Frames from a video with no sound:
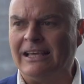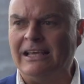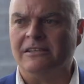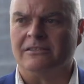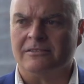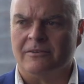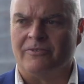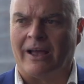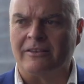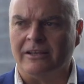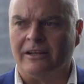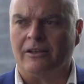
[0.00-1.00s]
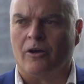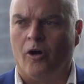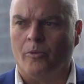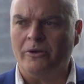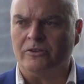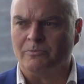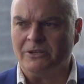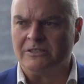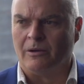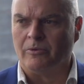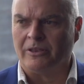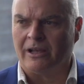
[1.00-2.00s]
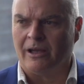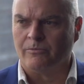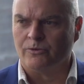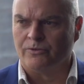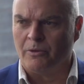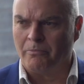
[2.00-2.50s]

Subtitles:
he's factored in Colby to be someone that comes off the